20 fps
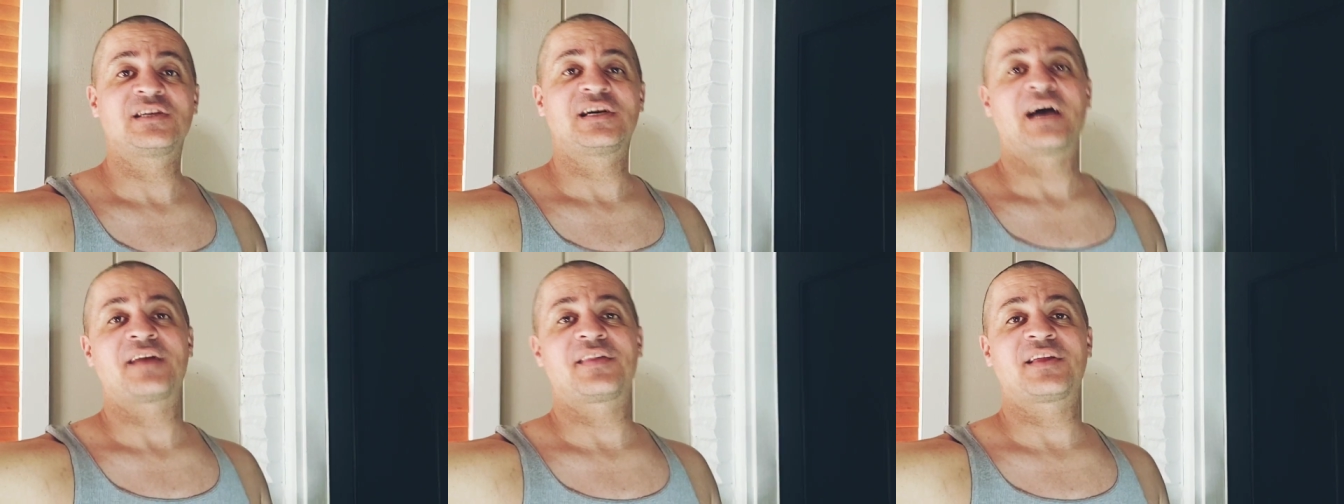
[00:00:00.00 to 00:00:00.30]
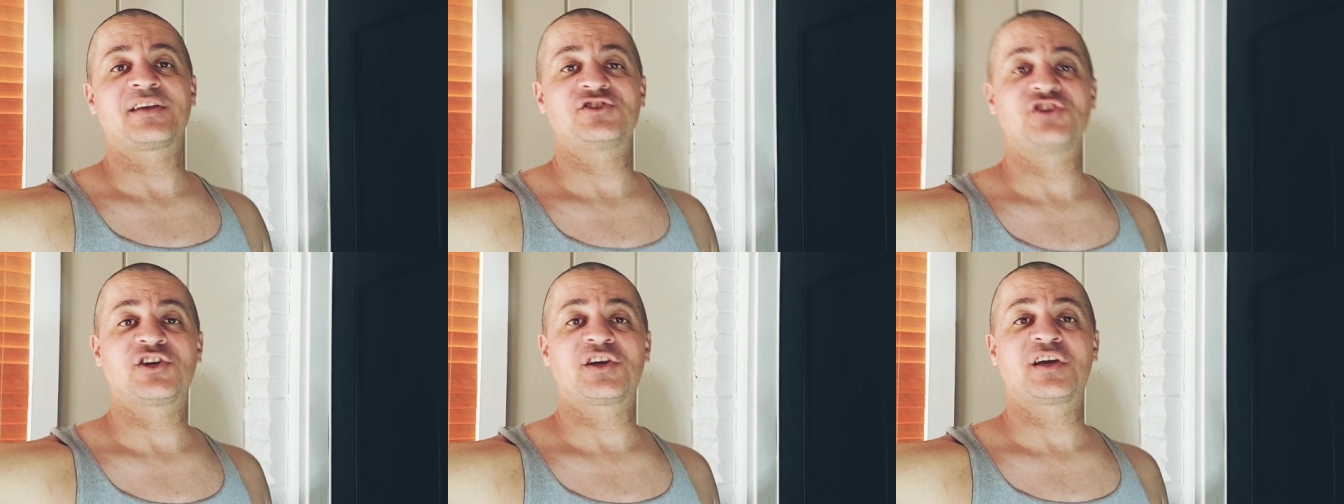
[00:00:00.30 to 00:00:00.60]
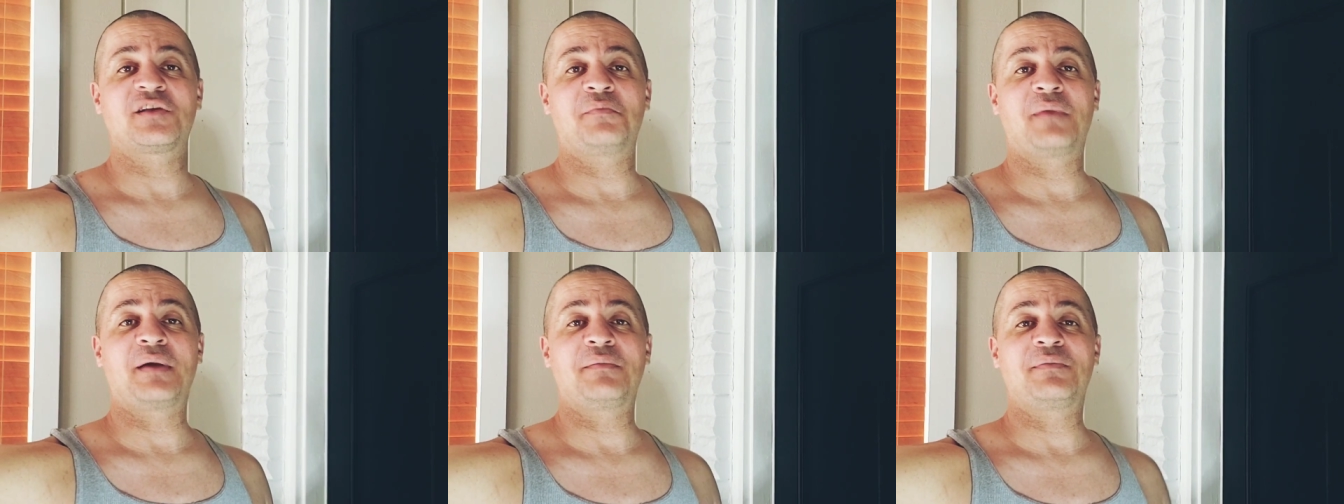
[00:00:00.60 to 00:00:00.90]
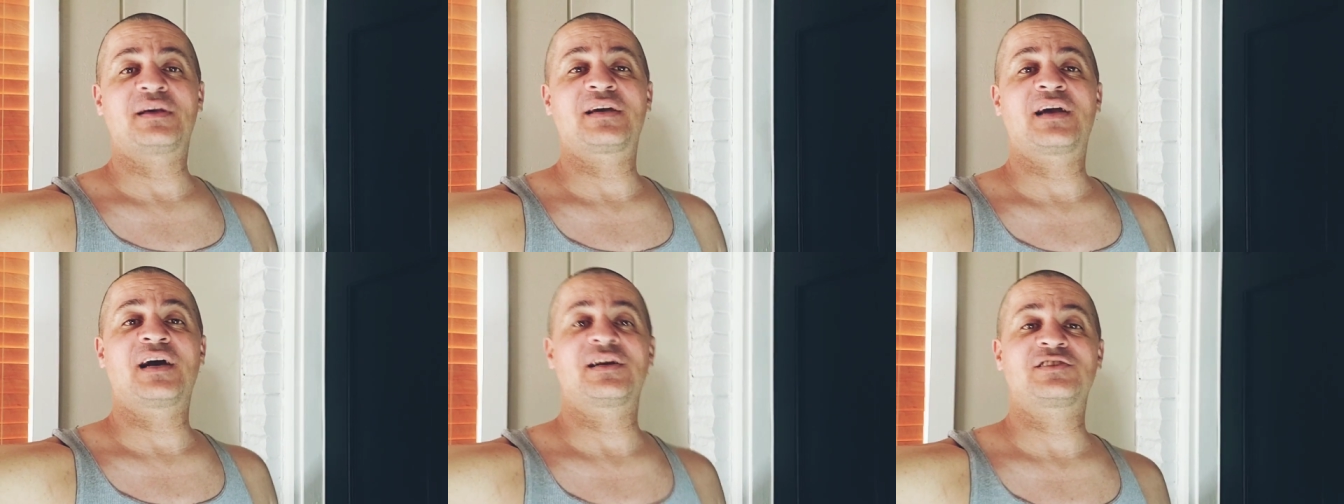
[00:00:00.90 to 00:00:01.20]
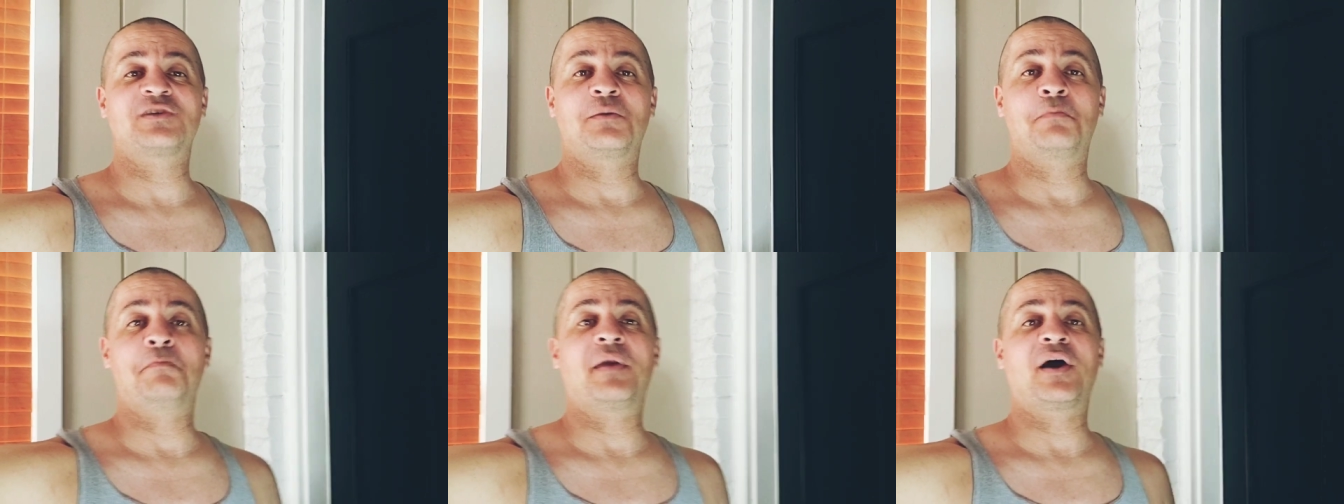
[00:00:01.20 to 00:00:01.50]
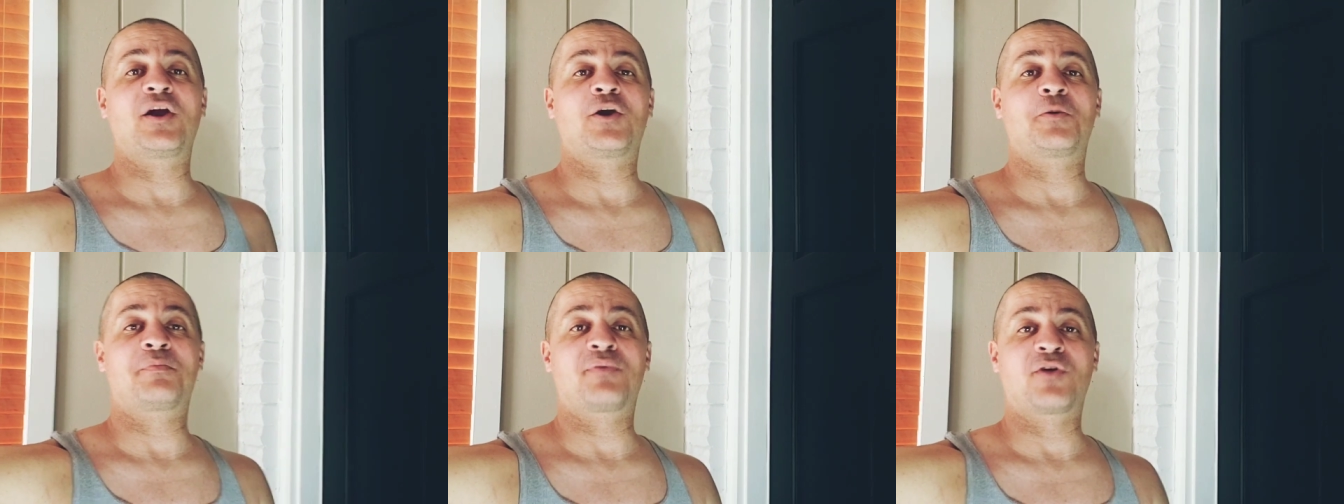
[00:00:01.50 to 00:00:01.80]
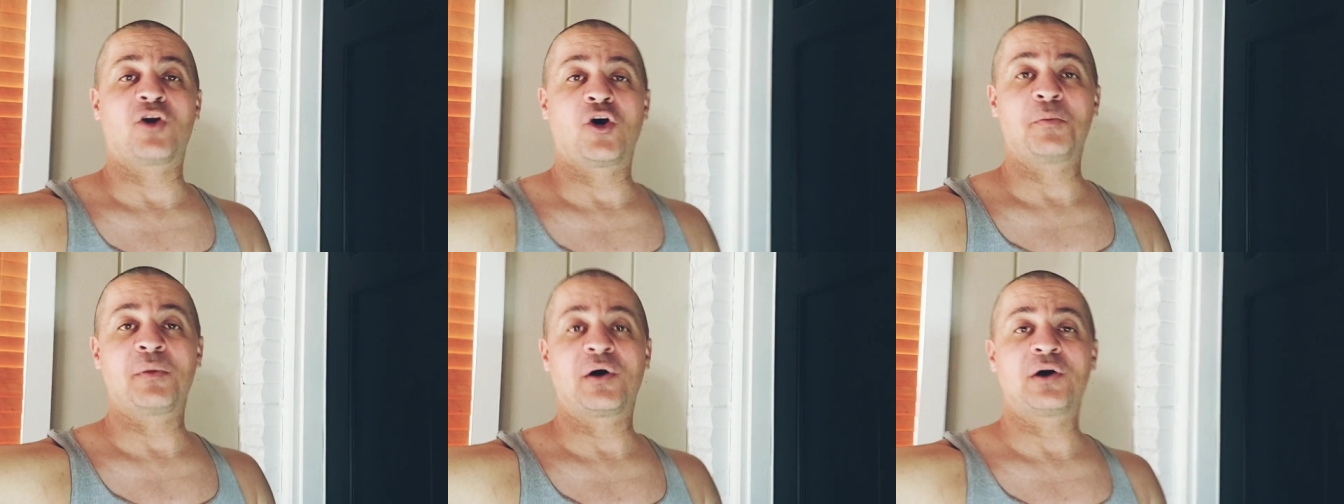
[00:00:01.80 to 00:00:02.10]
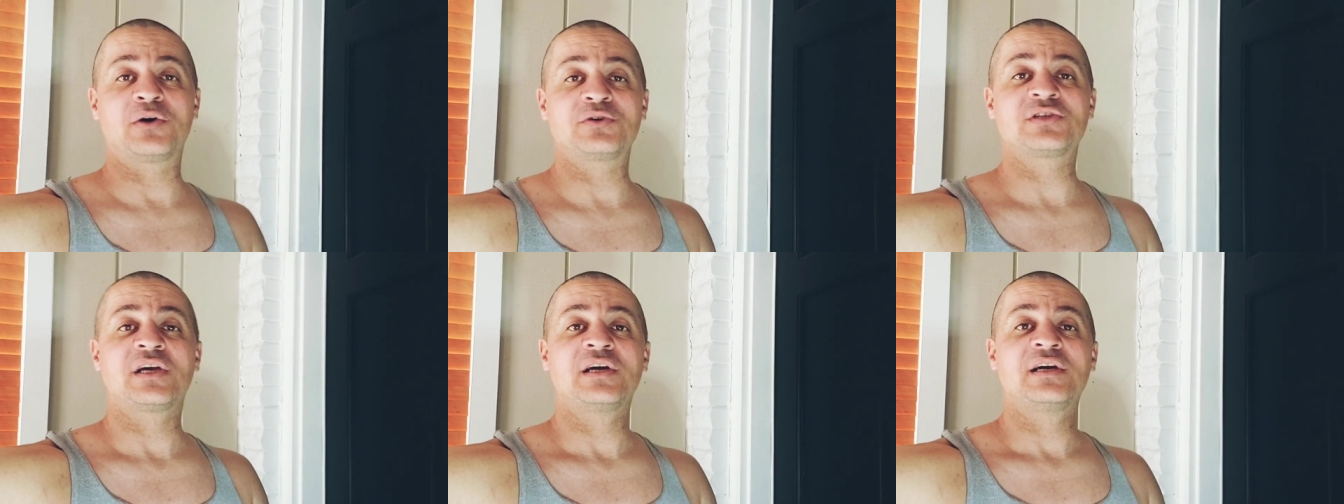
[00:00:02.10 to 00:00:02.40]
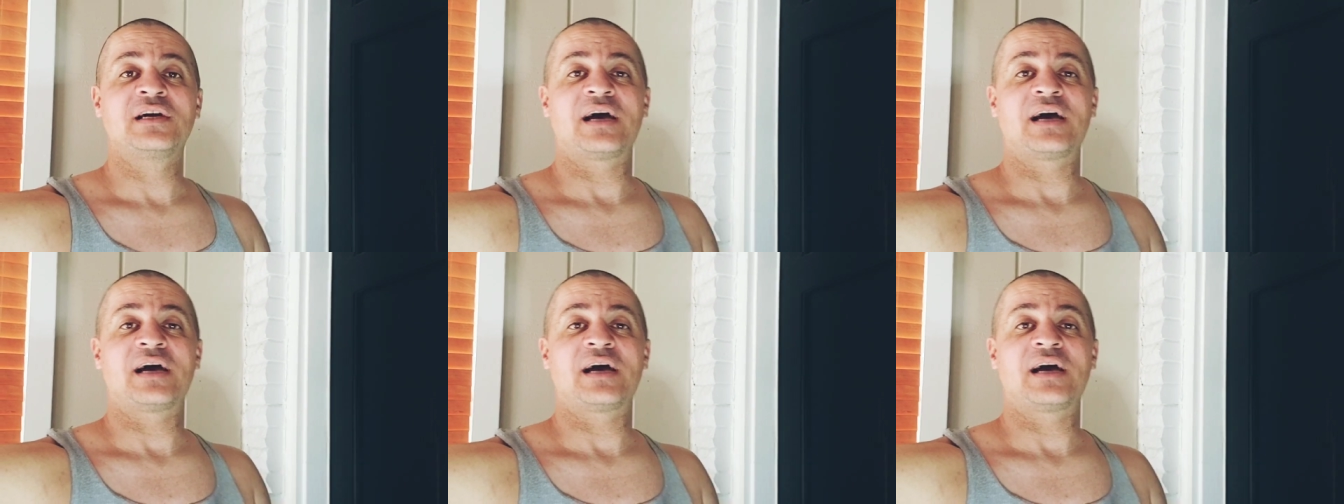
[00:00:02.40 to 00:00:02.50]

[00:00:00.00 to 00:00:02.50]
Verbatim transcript: I think she could maybe cut some better promos.